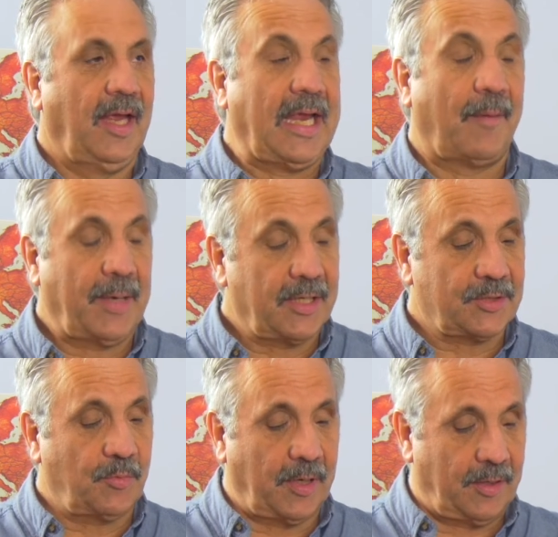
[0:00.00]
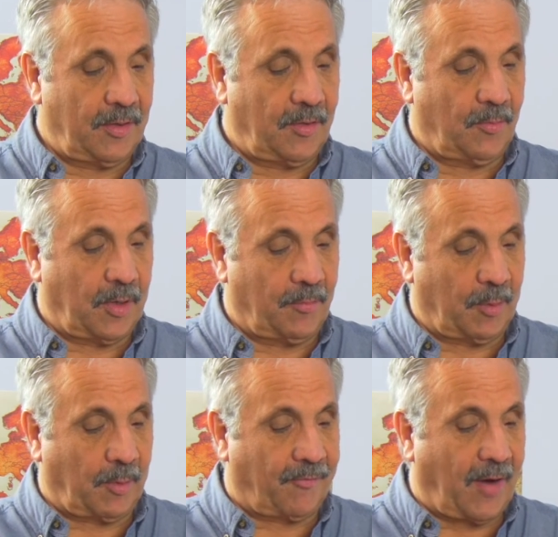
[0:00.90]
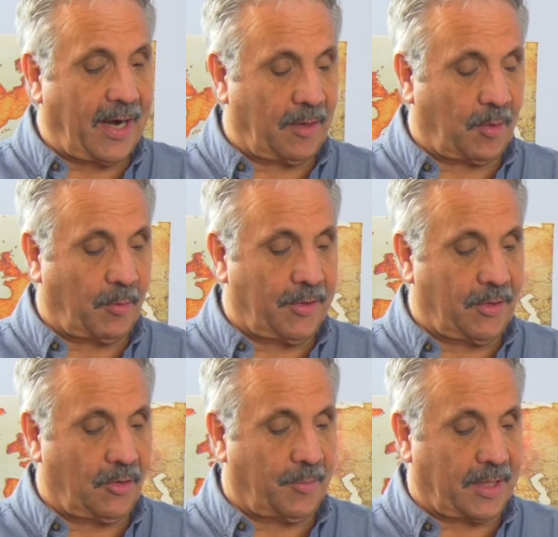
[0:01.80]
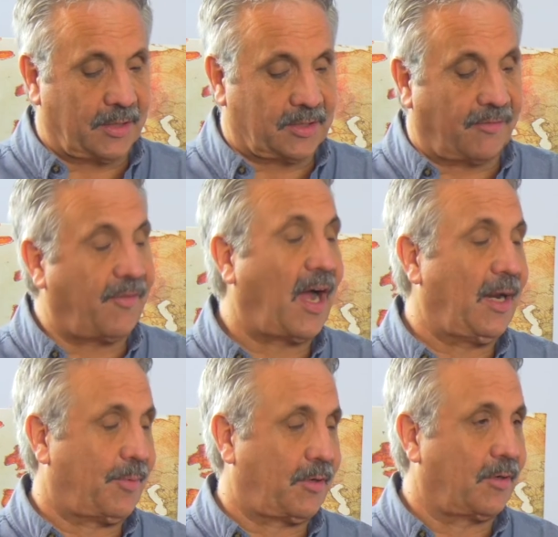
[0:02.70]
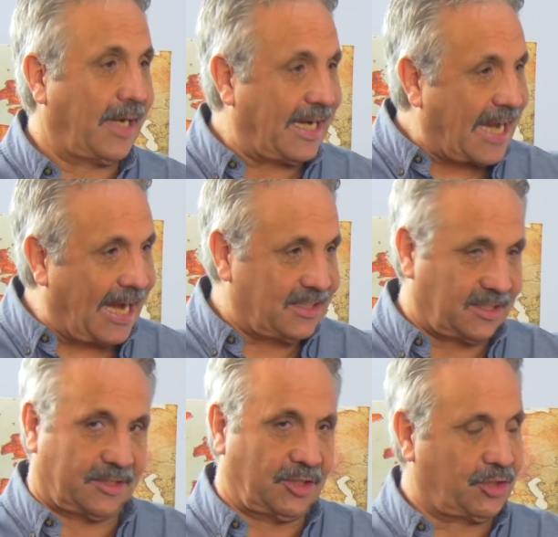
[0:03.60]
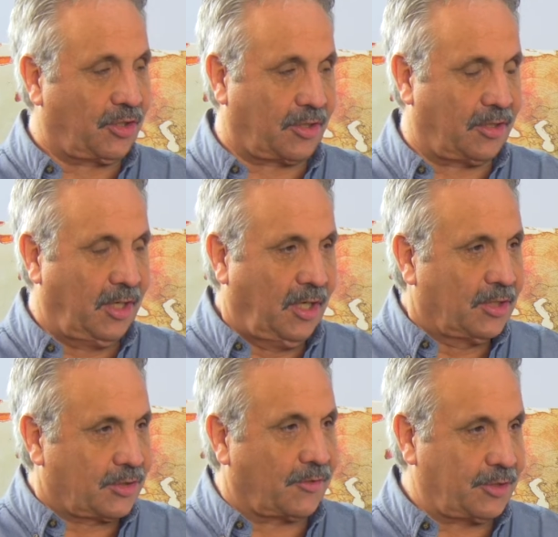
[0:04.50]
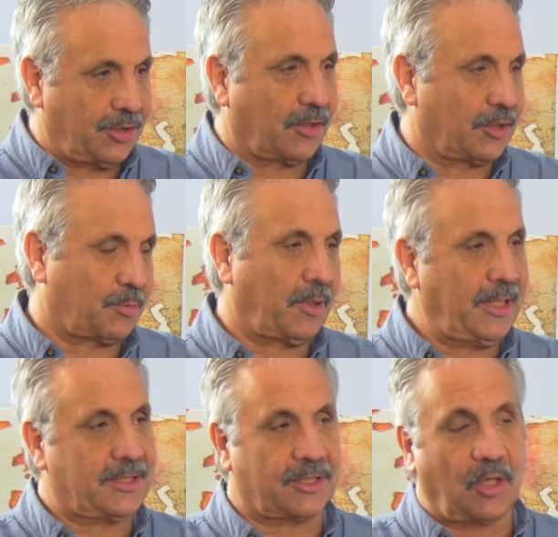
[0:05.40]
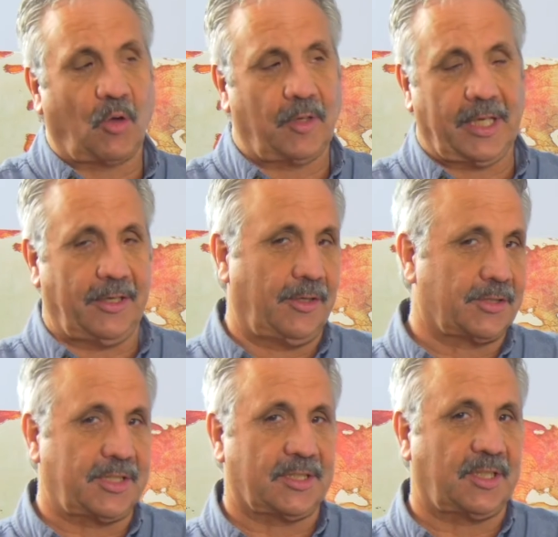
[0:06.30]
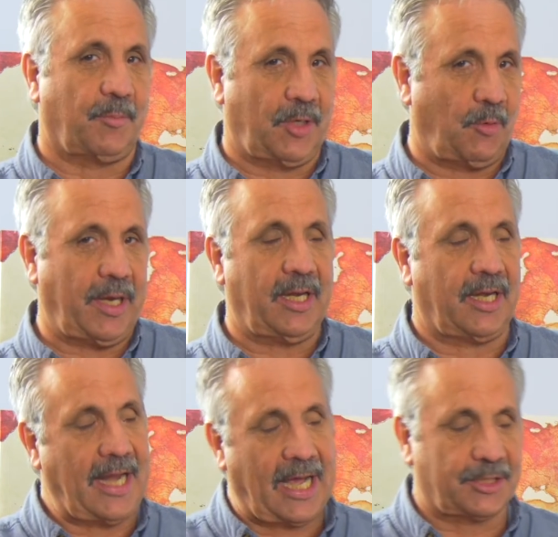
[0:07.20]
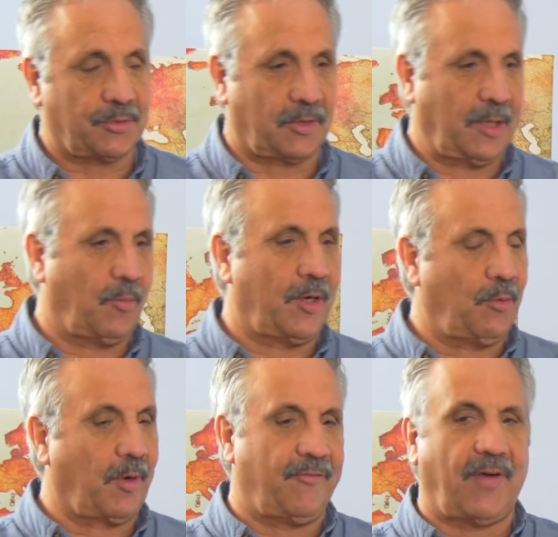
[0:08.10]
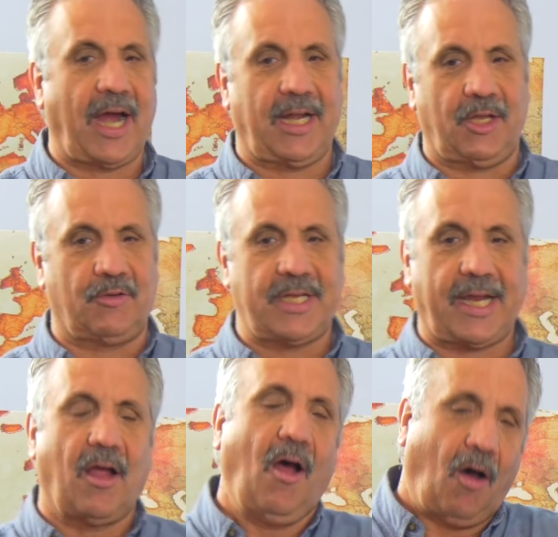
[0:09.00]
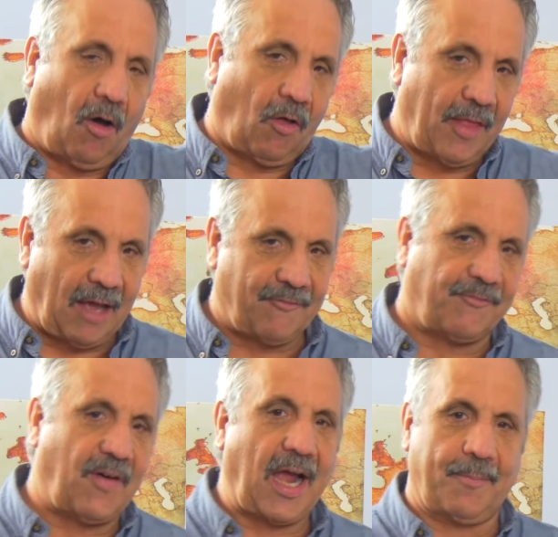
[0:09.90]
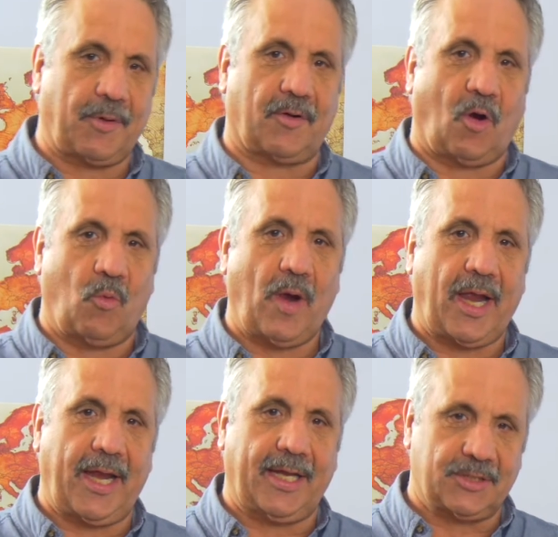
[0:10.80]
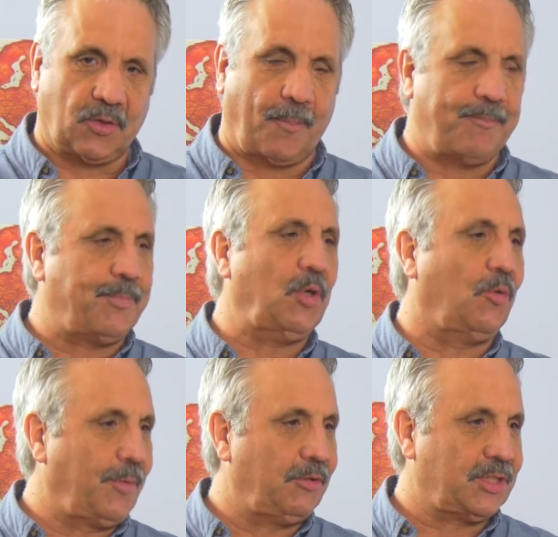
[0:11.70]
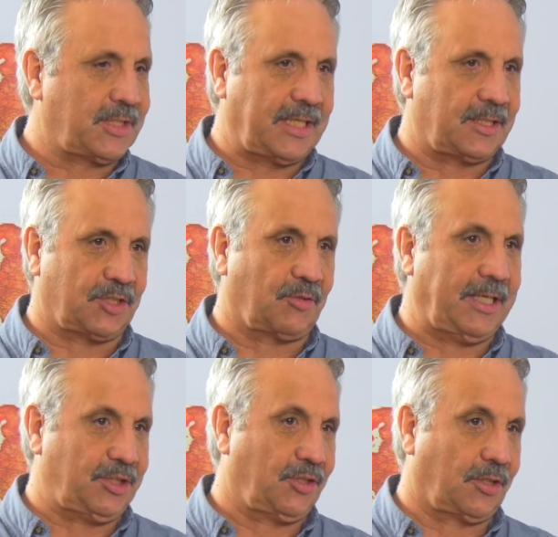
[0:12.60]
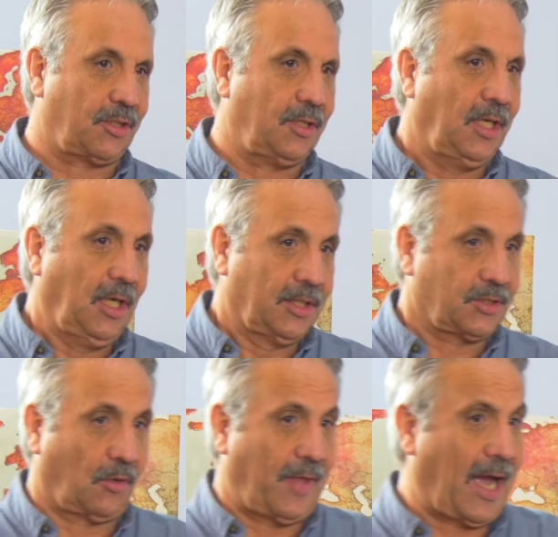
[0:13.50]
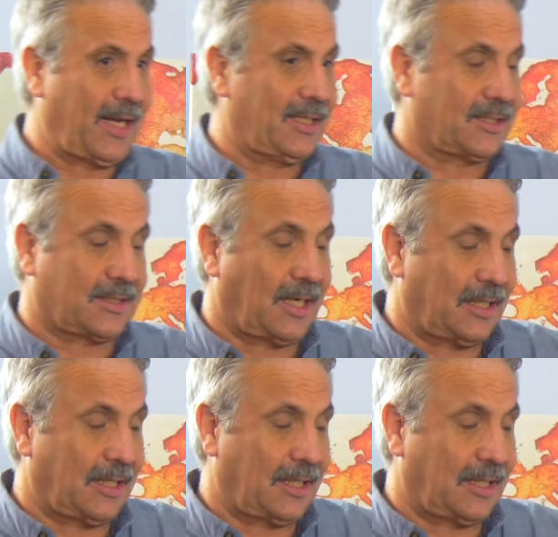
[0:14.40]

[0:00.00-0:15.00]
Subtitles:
Yeah, because when we refine it, what we do, because the fiber encases the sugar. So the sugar is released slowly into your system when you eat it naturally. When you refine it, you take all that fiber away, and so boom, you just get the straight sugar. So that is...